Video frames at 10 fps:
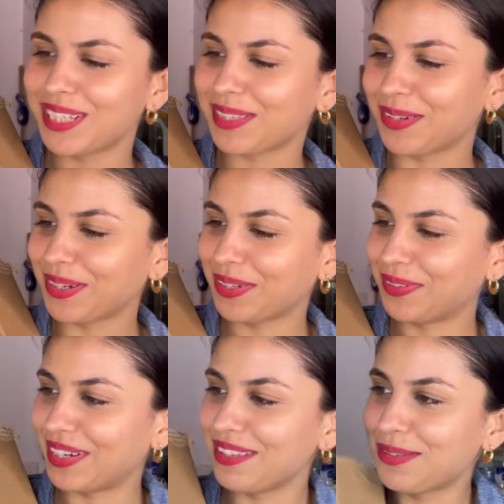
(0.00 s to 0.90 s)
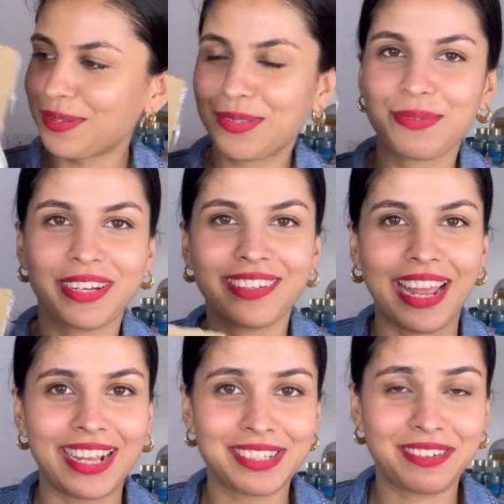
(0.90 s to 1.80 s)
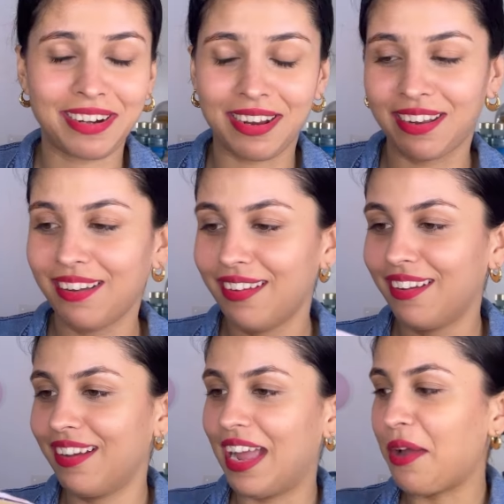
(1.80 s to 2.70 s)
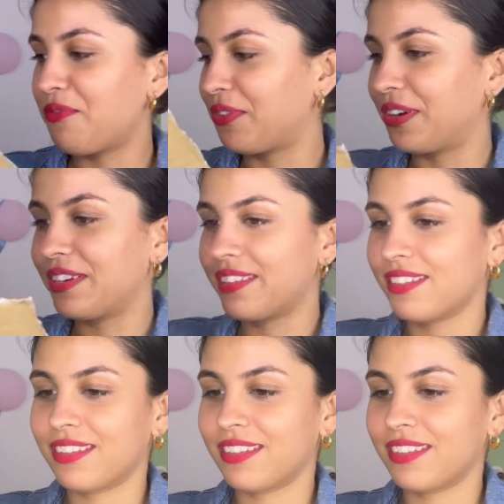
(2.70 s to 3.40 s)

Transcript: so cute and so sweet, extra efforts.